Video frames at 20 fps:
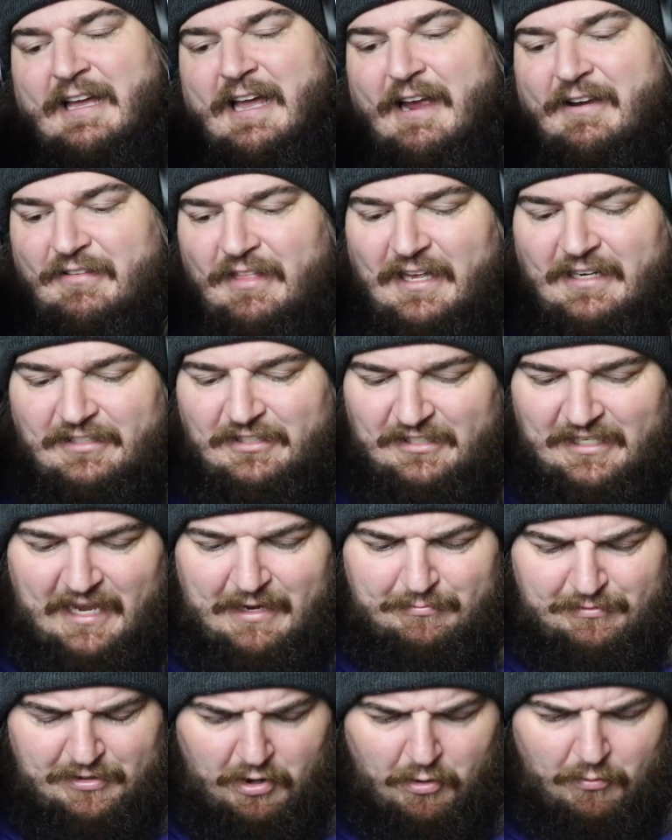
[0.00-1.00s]
everything just
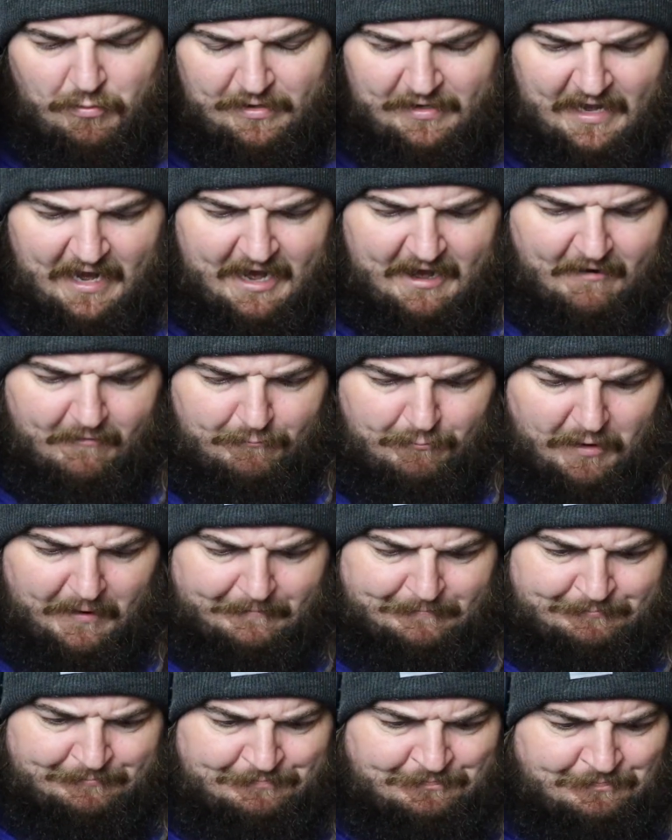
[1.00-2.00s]
keeps going down.
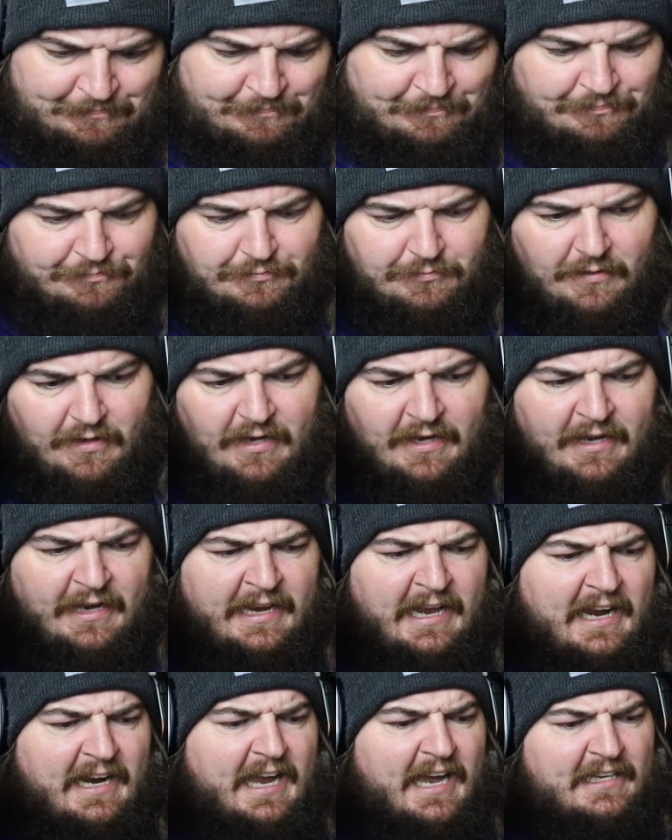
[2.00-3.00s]
But
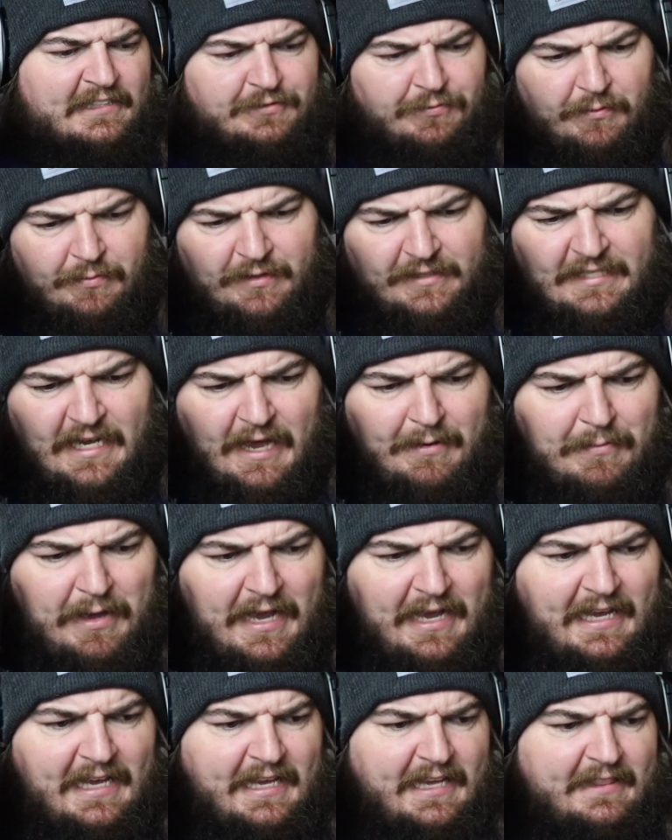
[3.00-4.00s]
yeah, guys, from the time
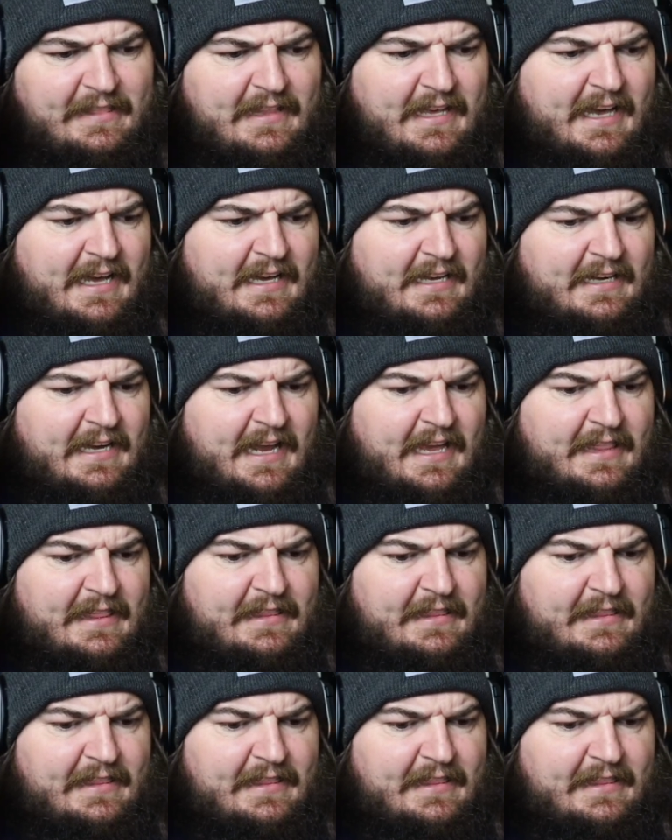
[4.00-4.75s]
I hit that